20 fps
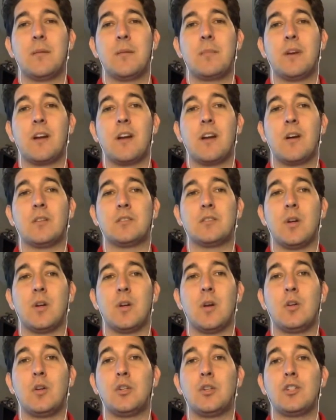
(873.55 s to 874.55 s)
because
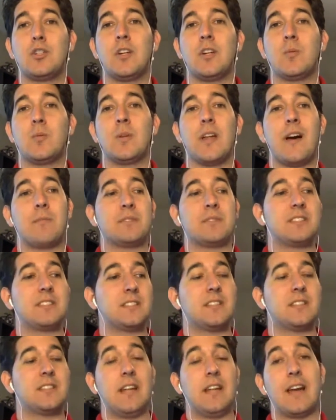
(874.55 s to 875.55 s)
usually what happens
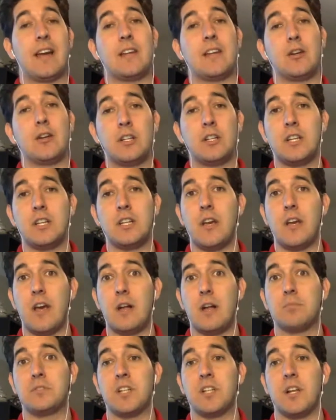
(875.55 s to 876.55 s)
is, yeah, Unity
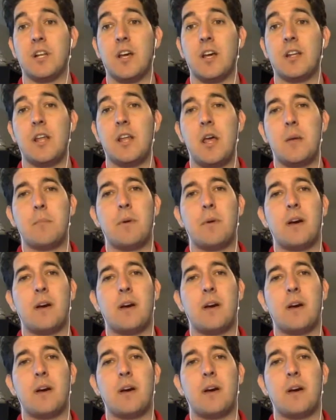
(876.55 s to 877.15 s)
helps a lot,